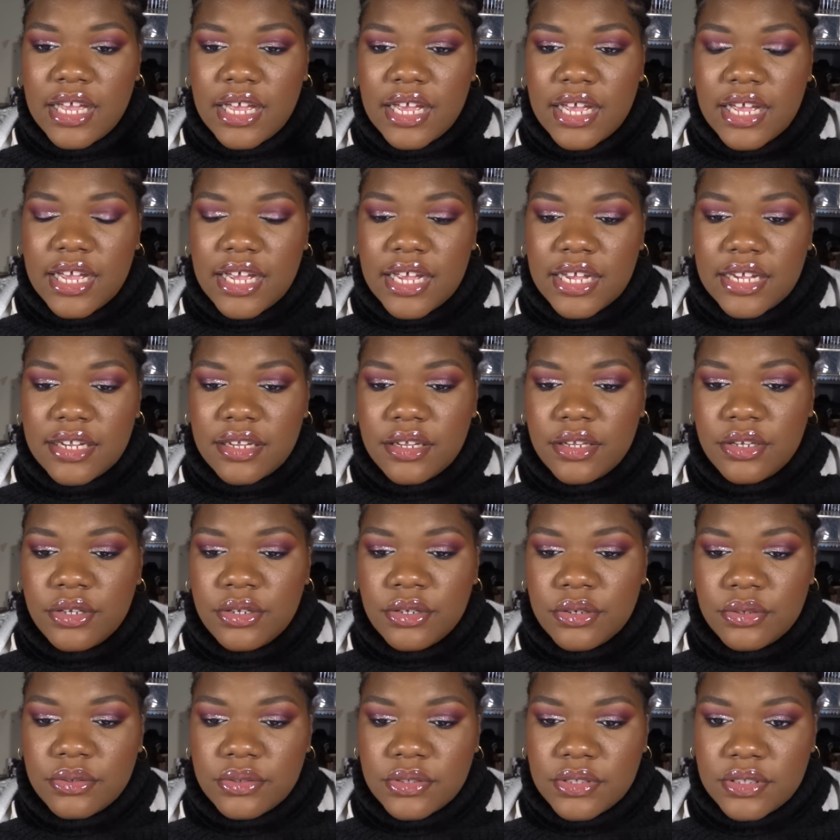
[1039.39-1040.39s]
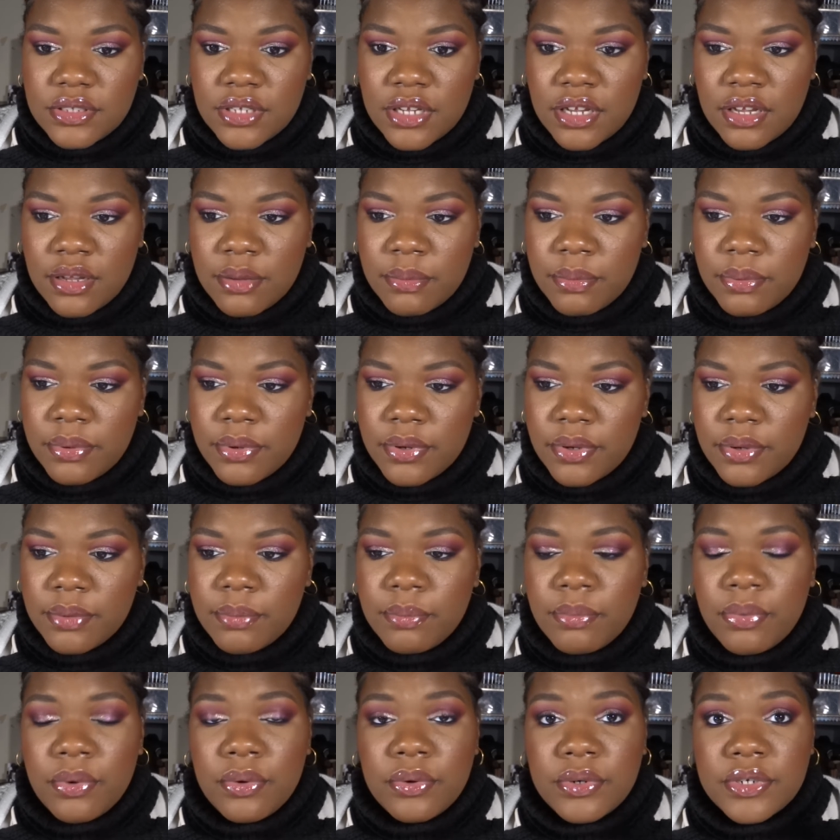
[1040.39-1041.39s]
I used up
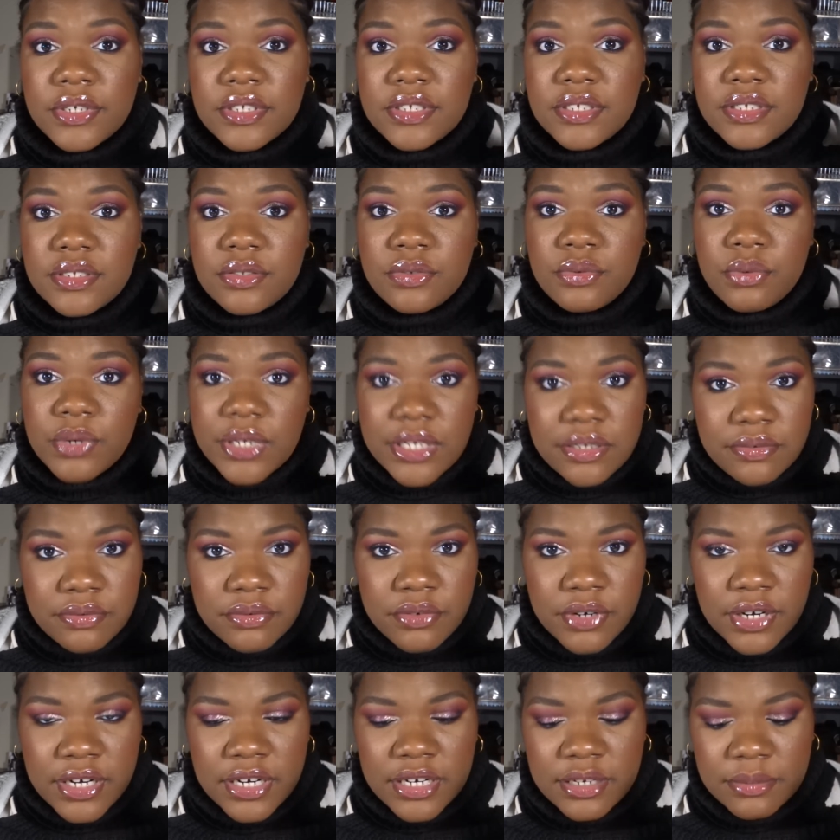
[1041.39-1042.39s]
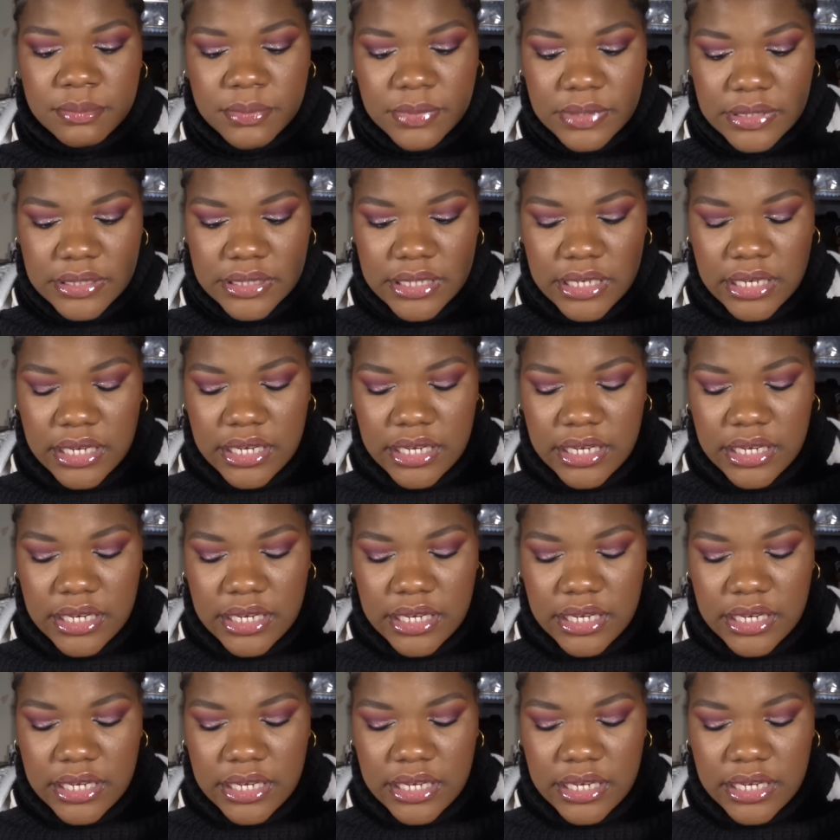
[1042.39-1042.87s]
0.12 grams.